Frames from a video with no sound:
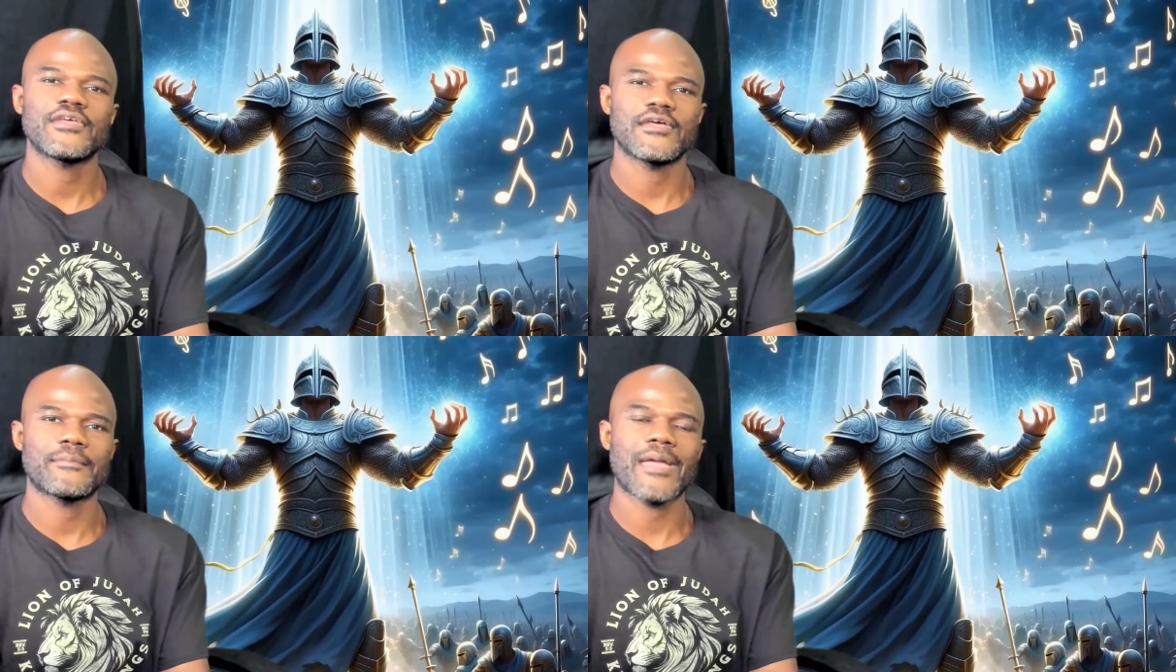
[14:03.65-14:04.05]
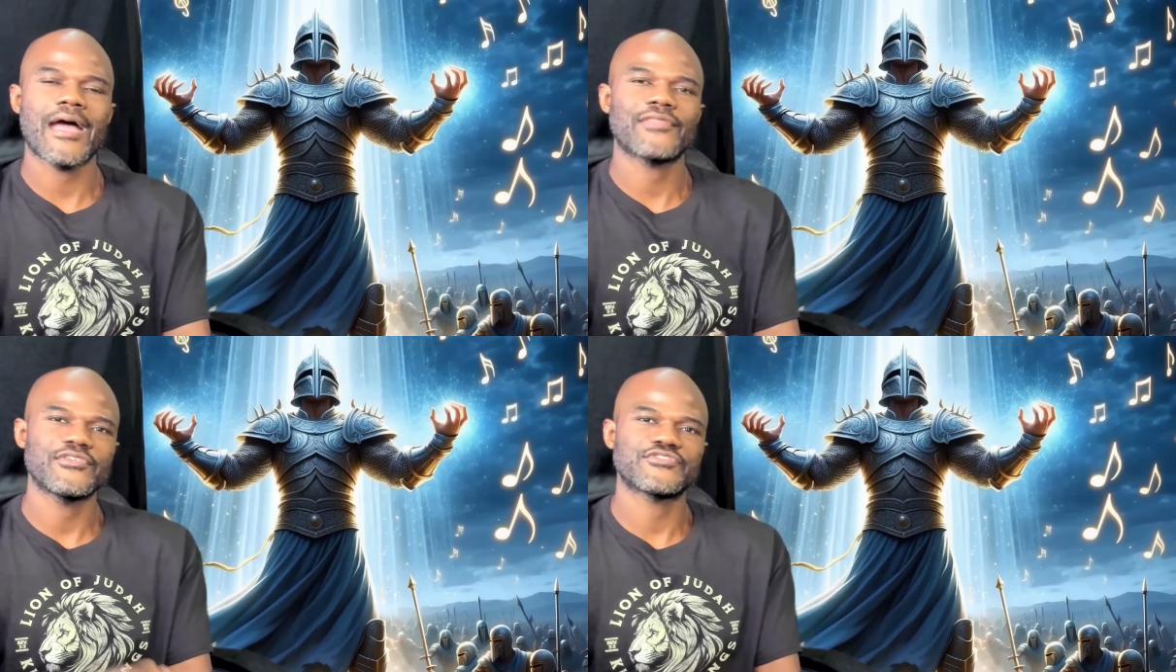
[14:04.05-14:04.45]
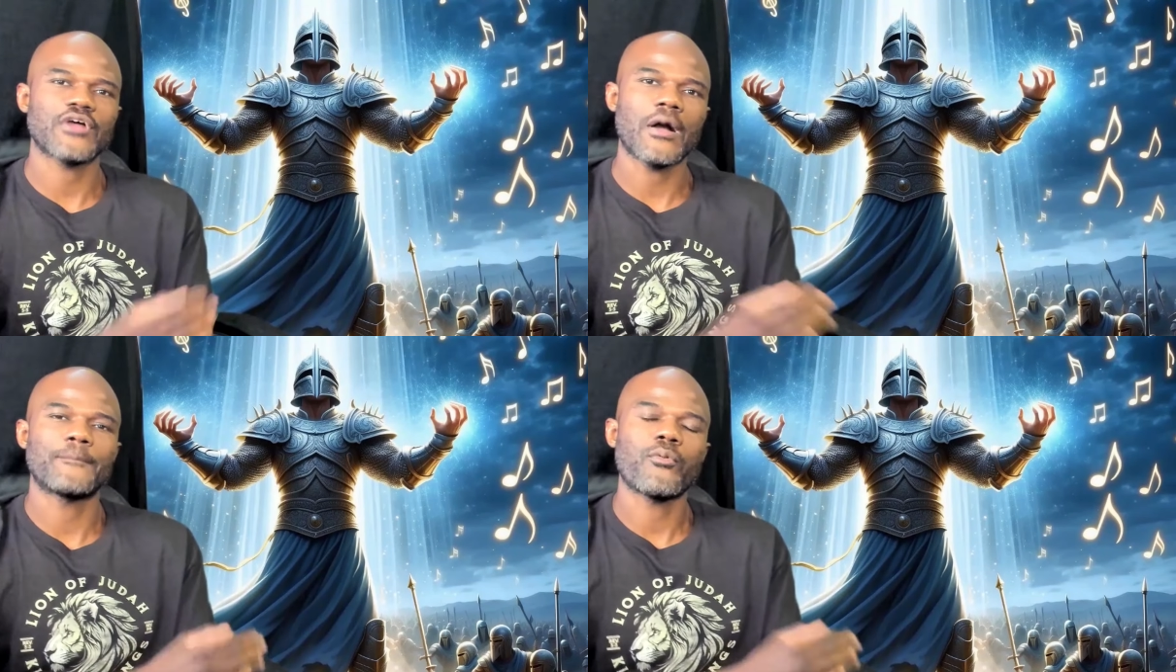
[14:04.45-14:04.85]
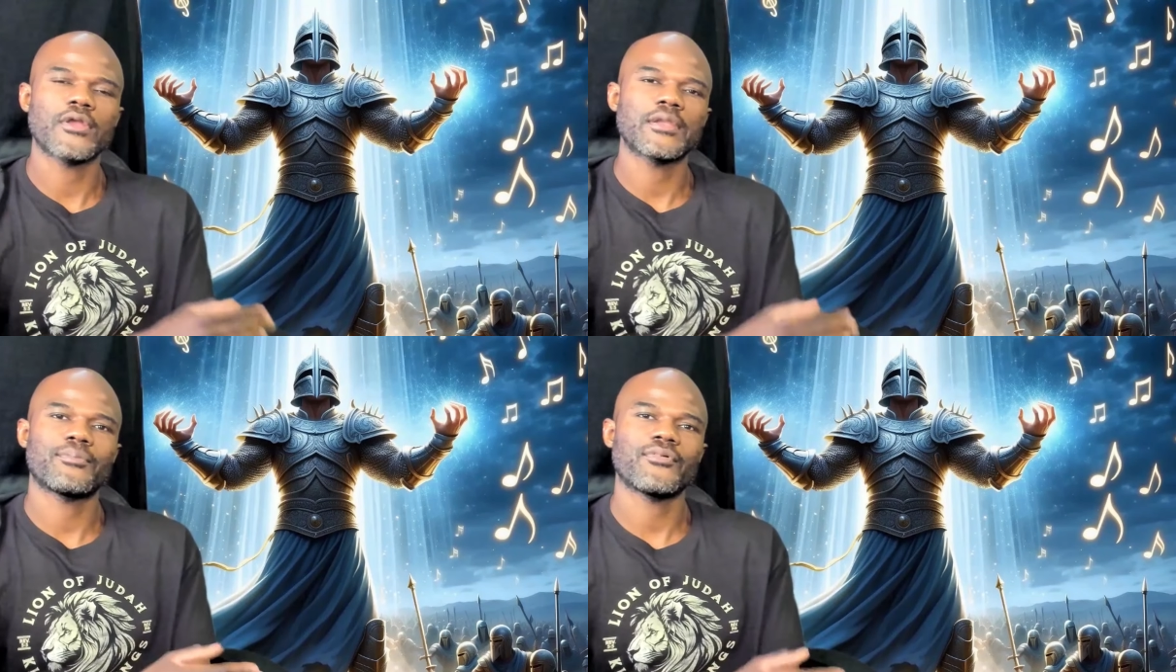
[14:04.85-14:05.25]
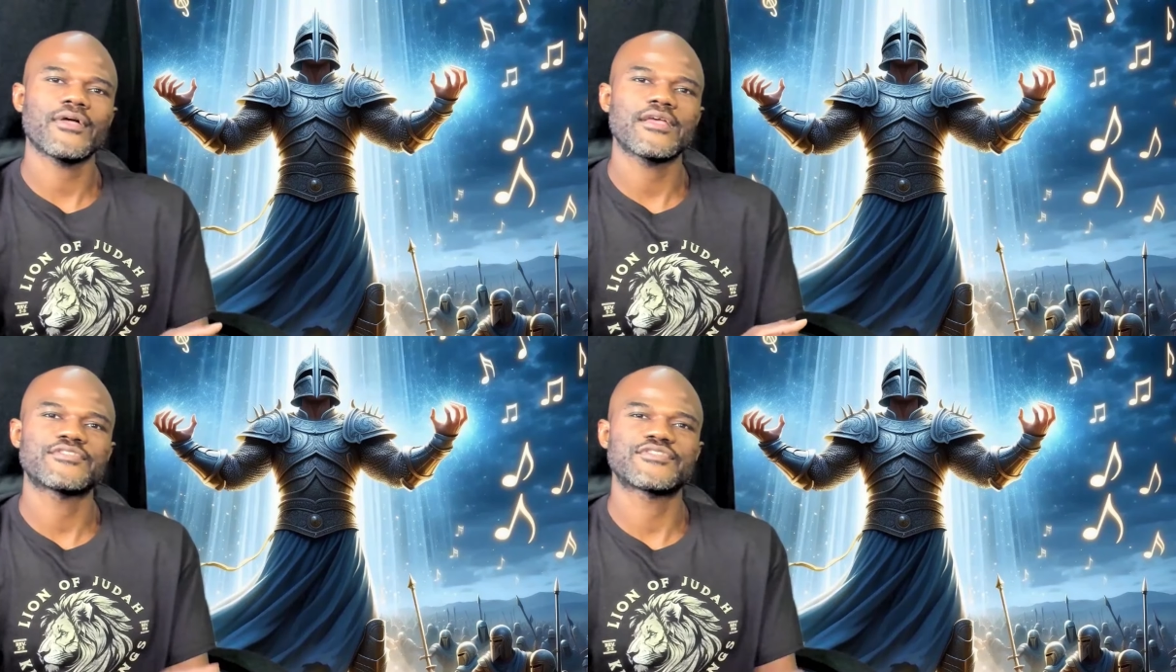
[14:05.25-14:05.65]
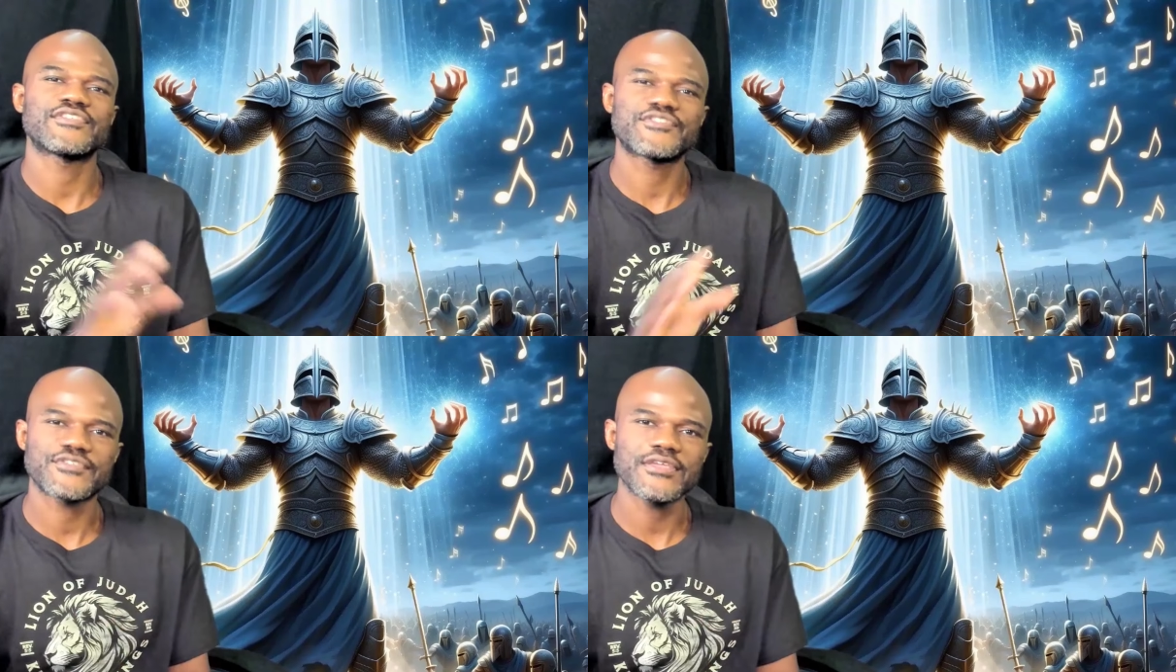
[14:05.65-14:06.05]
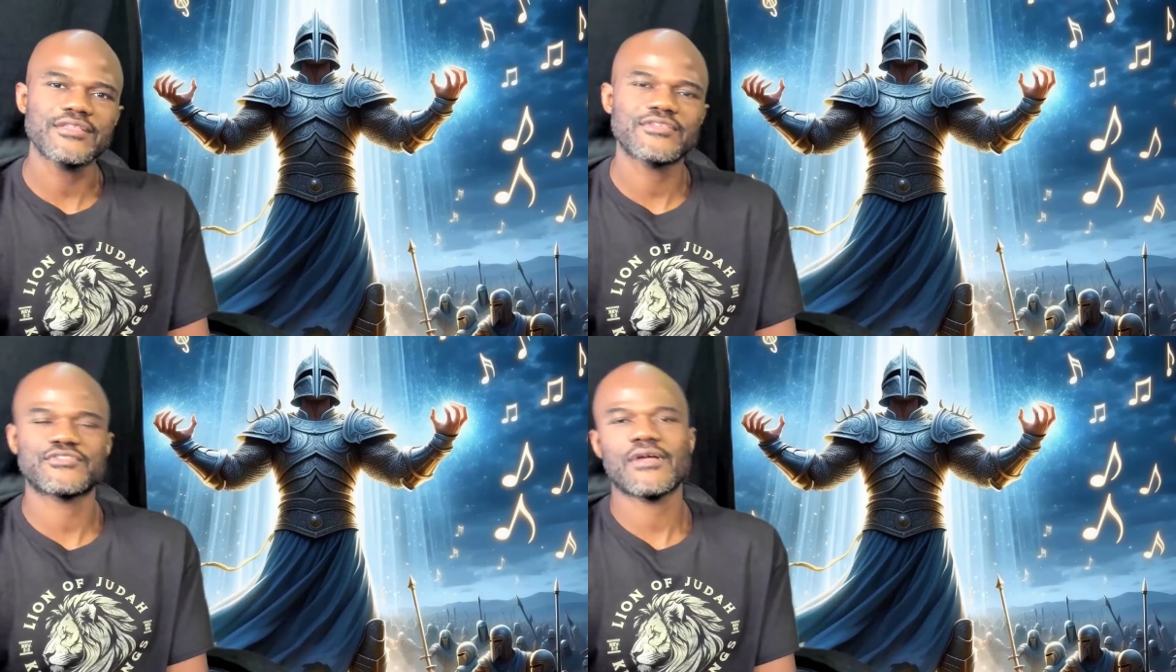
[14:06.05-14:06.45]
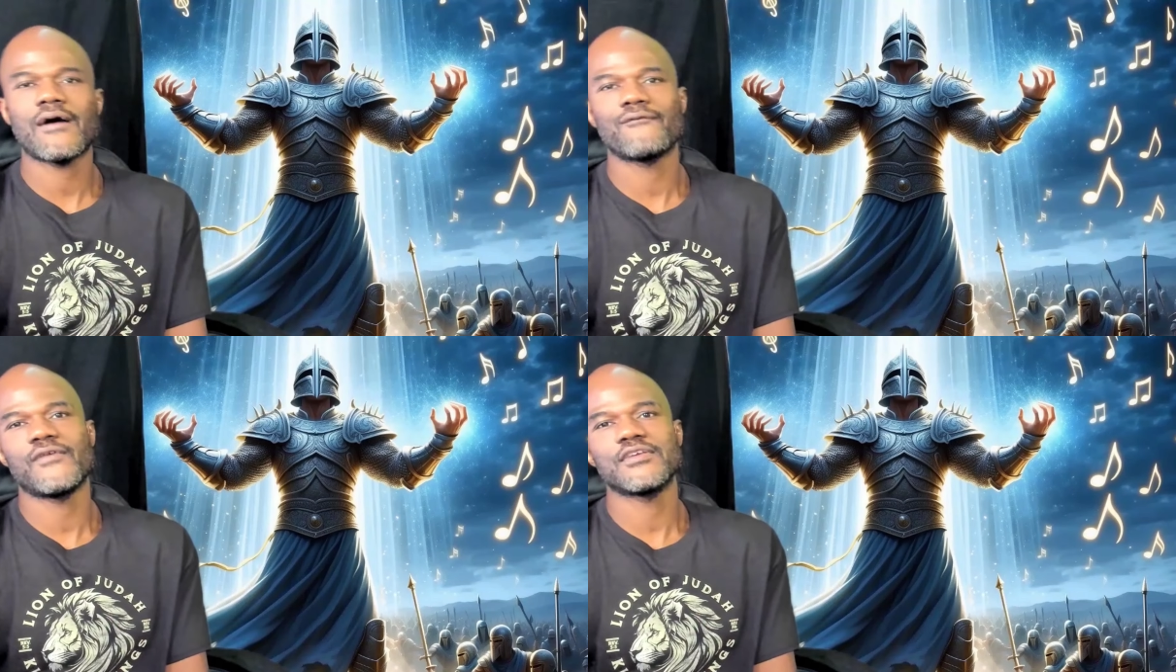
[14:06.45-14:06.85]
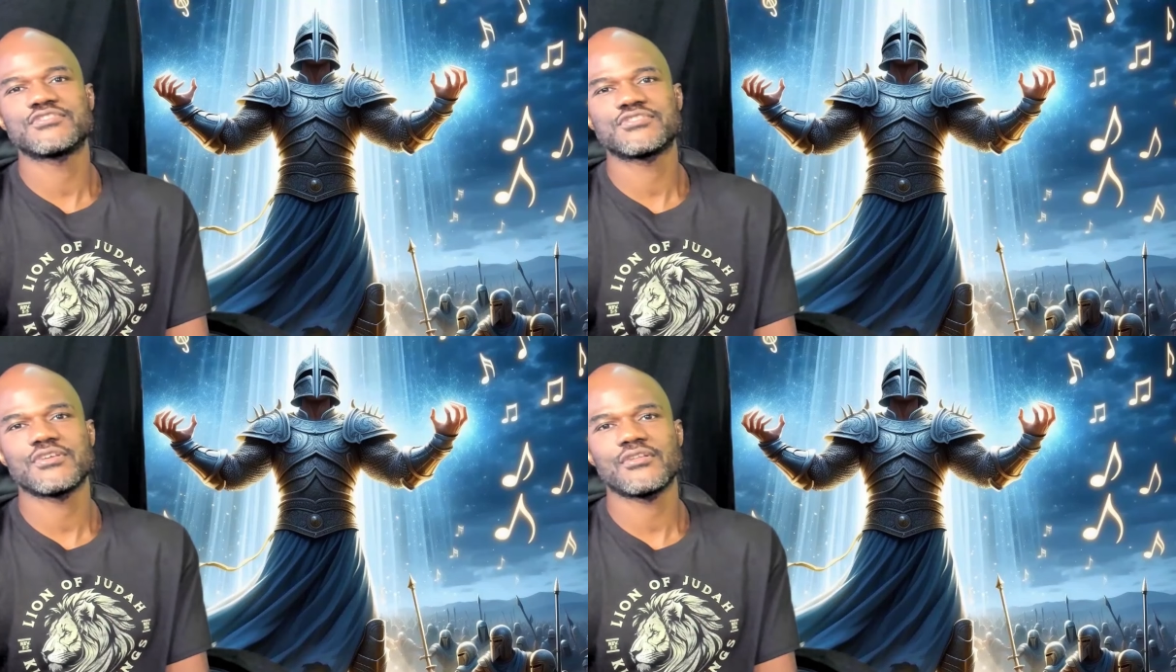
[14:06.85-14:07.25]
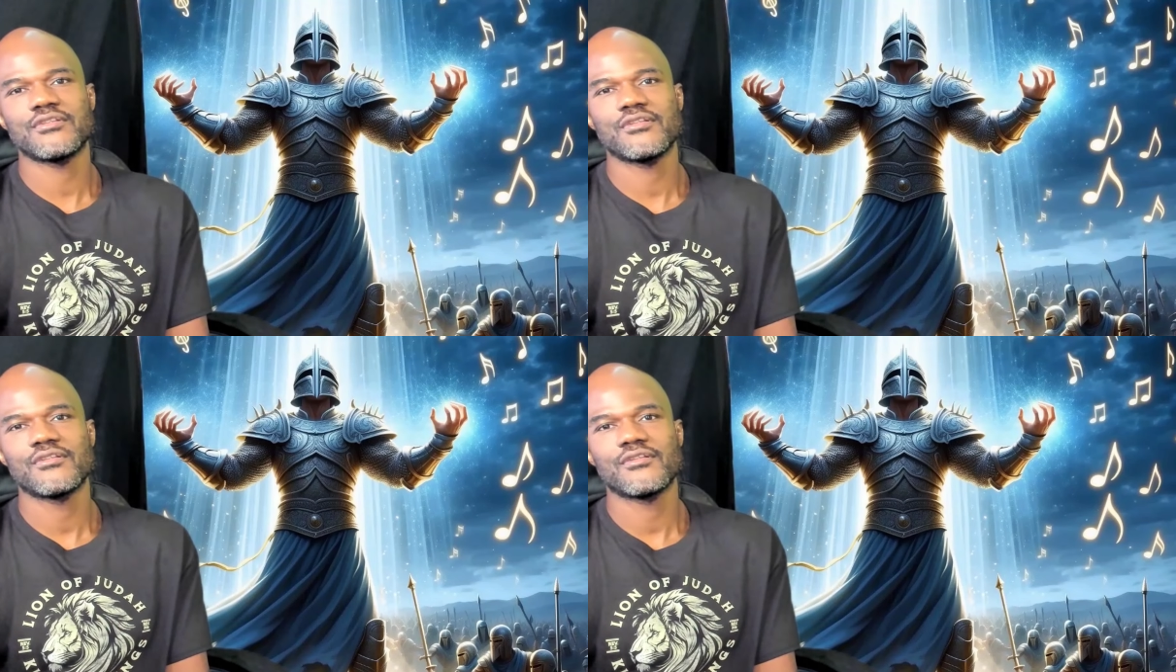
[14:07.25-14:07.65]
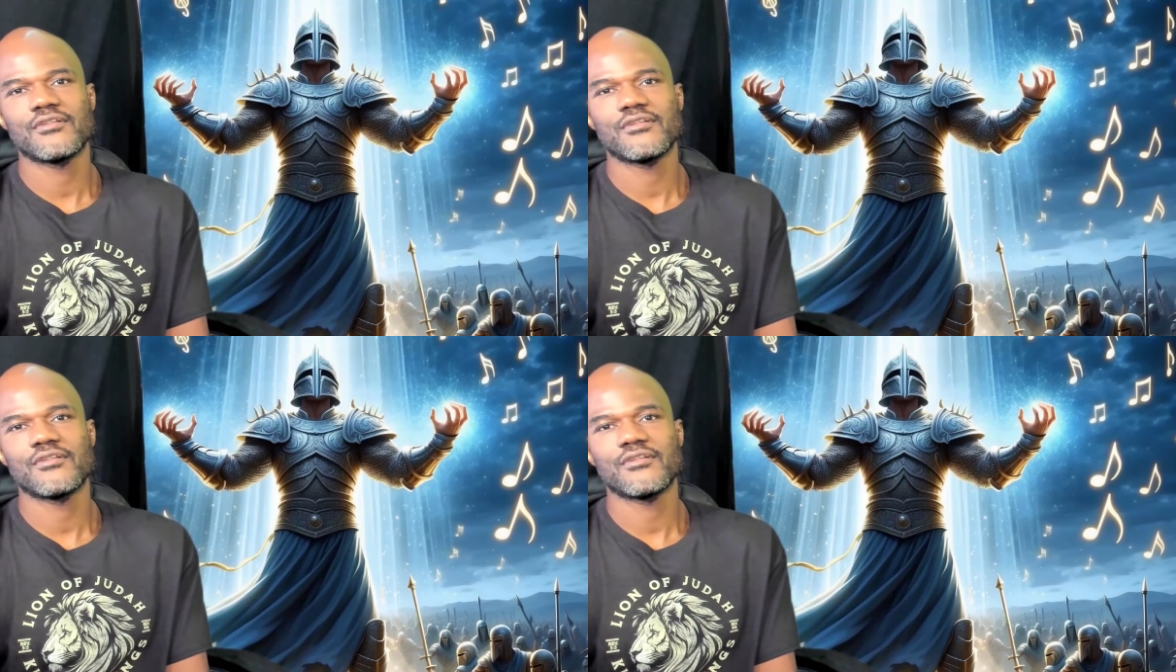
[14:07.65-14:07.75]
Him at this appointed place to see the salvation